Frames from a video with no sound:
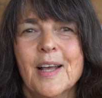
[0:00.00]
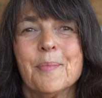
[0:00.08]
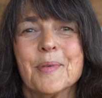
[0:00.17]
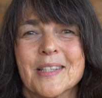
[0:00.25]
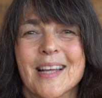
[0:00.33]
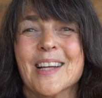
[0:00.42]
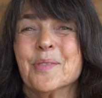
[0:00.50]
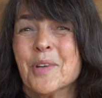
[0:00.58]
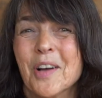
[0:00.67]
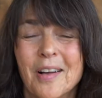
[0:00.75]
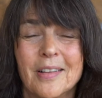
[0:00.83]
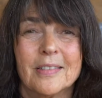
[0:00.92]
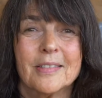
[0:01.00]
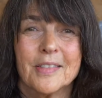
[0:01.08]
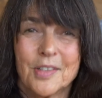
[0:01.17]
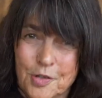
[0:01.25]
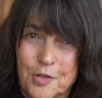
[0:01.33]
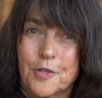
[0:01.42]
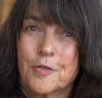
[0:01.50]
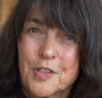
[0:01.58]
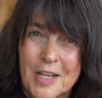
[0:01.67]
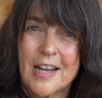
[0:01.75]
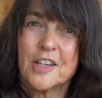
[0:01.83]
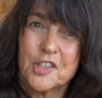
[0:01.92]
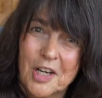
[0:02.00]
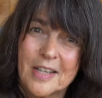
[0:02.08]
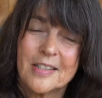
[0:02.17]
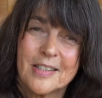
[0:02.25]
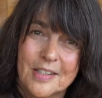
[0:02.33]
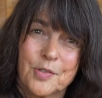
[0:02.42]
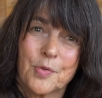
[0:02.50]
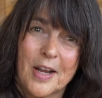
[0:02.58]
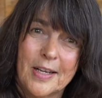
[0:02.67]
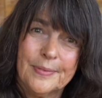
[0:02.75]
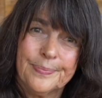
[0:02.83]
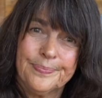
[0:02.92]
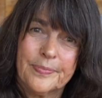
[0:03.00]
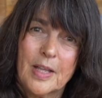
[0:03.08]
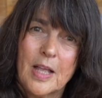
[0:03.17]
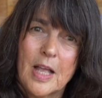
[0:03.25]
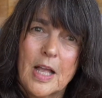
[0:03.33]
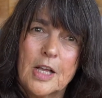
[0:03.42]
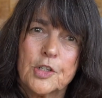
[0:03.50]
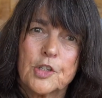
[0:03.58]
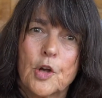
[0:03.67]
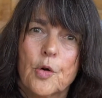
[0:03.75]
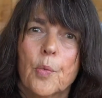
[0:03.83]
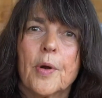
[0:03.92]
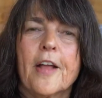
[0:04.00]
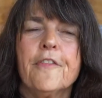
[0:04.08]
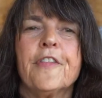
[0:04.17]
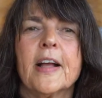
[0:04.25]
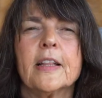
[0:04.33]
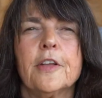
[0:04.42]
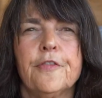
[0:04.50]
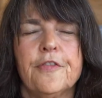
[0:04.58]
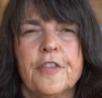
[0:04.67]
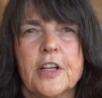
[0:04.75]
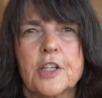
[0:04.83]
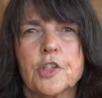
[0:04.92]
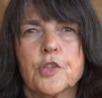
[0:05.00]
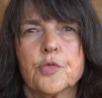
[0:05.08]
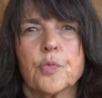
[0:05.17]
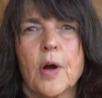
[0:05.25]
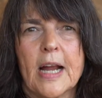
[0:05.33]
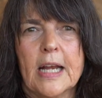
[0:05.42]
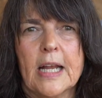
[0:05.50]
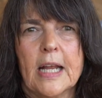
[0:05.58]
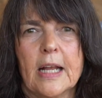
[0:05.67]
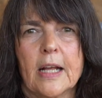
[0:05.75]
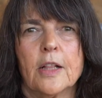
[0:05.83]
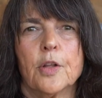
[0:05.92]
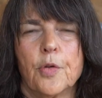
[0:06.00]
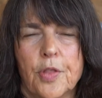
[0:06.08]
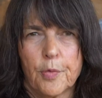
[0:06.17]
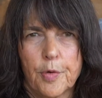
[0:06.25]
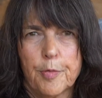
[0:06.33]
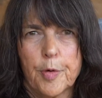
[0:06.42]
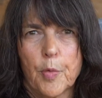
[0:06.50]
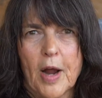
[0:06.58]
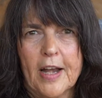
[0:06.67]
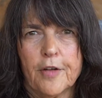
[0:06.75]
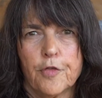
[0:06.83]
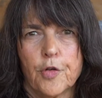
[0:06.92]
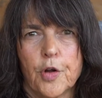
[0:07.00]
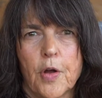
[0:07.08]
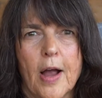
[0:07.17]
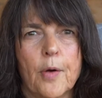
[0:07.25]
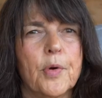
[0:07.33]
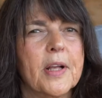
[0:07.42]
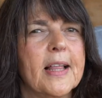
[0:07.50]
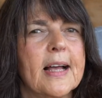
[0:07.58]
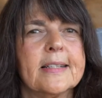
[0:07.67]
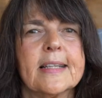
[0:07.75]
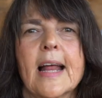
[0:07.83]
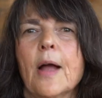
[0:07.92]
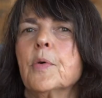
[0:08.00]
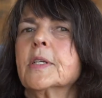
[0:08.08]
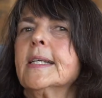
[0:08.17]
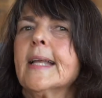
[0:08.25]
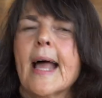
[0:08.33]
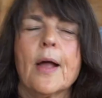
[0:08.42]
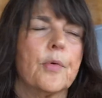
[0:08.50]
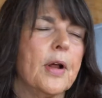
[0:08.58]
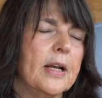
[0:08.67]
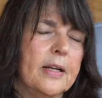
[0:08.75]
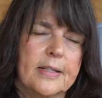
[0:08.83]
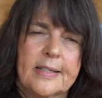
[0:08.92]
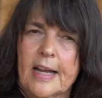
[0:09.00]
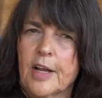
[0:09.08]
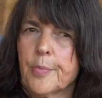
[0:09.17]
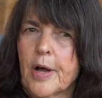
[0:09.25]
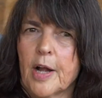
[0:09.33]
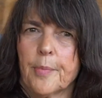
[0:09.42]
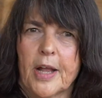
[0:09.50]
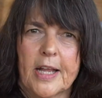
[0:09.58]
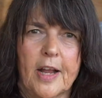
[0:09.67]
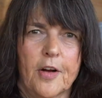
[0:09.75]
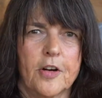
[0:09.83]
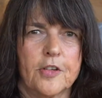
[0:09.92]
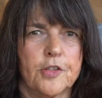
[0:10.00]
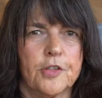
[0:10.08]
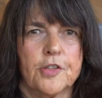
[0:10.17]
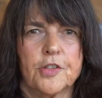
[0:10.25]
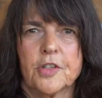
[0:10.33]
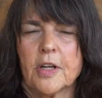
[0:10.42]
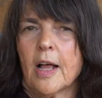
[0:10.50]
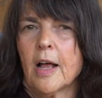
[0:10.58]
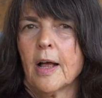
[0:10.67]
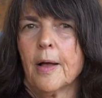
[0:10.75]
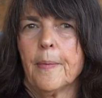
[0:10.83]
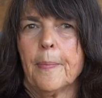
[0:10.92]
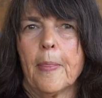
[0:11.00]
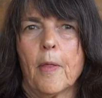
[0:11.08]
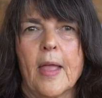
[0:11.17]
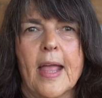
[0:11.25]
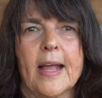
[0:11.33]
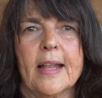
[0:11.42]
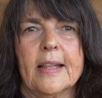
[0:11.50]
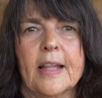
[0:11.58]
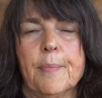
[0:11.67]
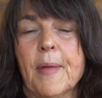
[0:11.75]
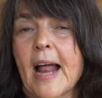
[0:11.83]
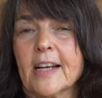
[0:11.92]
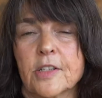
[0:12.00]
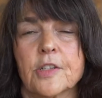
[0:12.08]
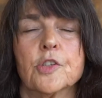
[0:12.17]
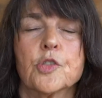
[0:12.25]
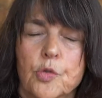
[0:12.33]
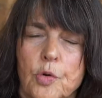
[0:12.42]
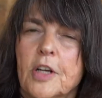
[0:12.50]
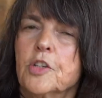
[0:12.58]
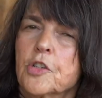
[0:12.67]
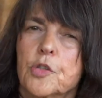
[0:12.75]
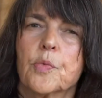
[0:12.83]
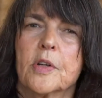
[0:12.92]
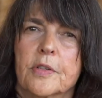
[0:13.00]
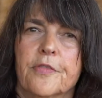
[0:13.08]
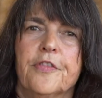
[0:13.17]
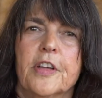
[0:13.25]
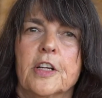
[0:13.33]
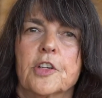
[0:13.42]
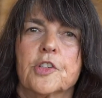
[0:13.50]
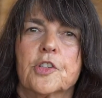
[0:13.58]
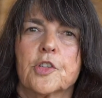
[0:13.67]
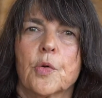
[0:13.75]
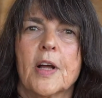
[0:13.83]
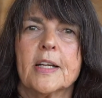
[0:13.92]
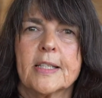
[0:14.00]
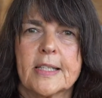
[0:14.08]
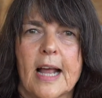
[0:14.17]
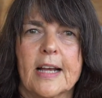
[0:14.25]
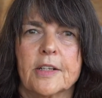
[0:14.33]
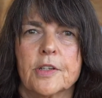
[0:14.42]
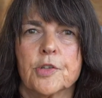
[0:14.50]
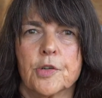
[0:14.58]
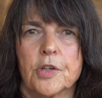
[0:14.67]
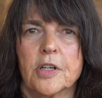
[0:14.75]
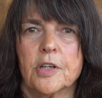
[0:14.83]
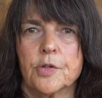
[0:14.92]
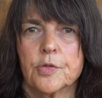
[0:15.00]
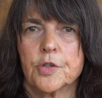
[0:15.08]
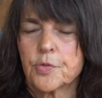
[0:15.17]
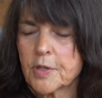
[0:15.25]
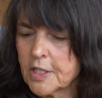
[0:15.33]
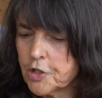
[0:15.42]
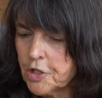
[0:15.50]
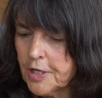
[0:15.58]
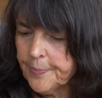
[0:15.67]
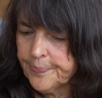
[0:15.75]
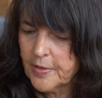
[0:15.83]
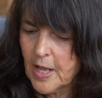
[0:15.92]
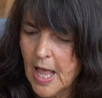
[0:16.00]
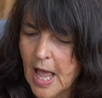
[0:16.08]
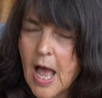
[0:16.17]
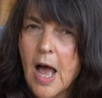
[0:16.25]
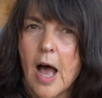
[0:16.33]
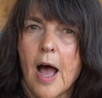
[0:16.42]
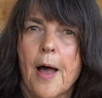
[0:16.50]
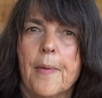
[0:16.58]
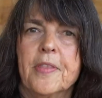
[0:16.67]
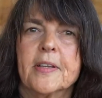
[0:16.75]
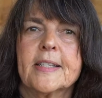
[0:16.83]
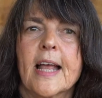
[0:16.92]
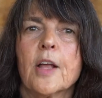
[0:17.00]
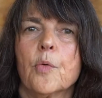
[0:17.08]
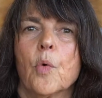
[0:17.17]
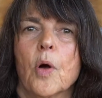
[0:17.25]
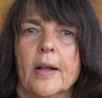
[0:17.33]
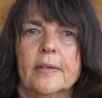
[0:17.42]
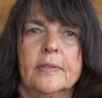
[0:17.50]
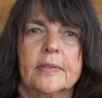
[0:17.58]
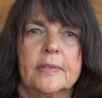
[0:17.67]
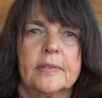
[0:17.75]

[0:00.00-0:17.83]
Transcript: besides, we all deserve second chances, right? So when I finally finished writing Hello We've Been Waiting For You, I realized that I was not ready to say goodbye to my characters and that Madison's story just wasn't finished. So I decided to turn it into a trilogy. The second one,